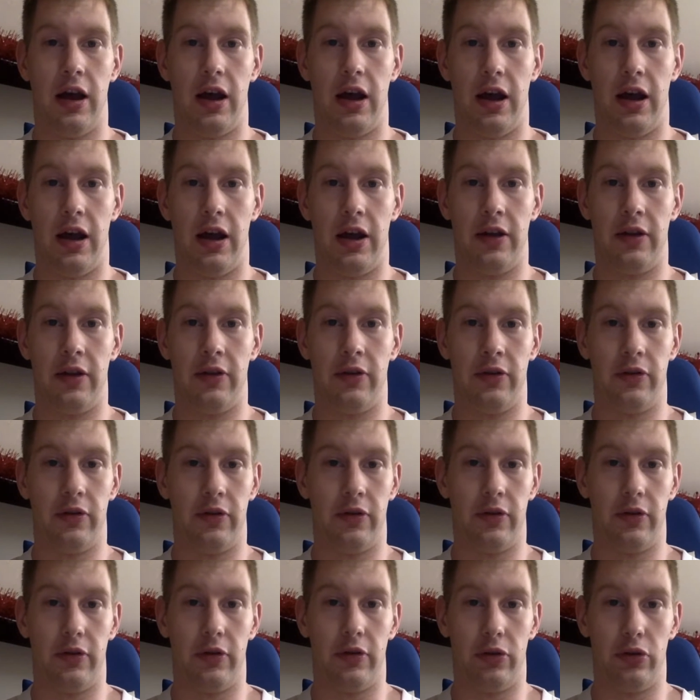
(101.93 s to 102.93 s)
and
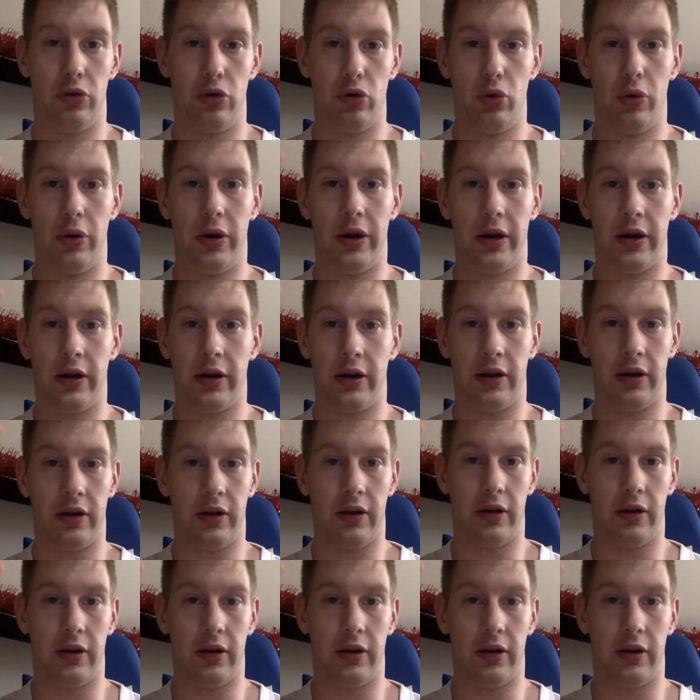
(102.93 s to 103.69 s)
doing